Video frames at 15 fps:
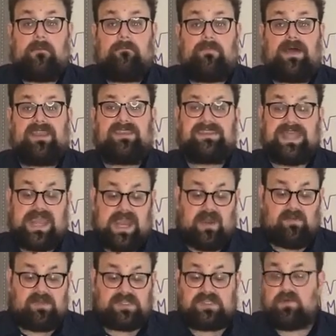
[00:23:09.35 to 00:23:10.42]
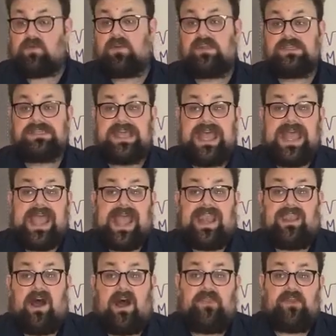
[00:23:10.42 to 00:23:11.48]
But pterosaurs and
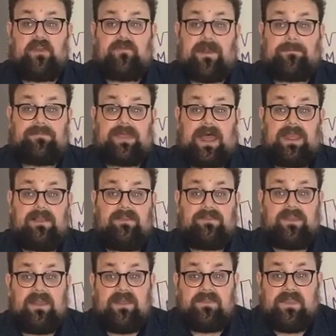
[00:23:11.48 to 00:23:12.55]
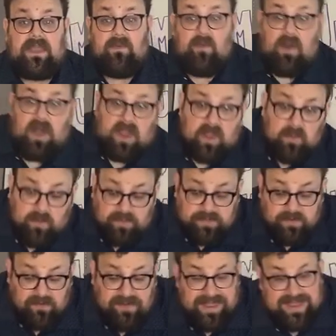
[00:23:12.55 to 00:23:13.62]
other reptiles, they walk with
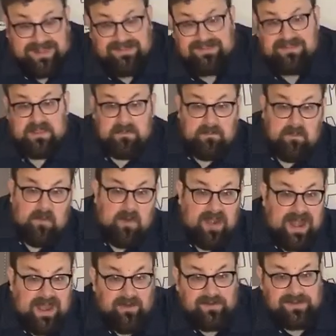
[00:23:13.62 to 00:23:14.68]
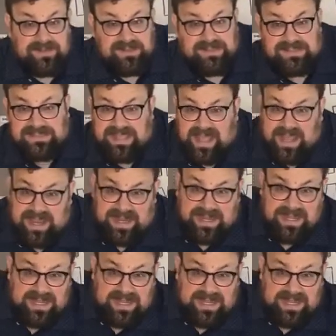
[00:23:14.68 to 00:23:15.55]
their legs more out to the side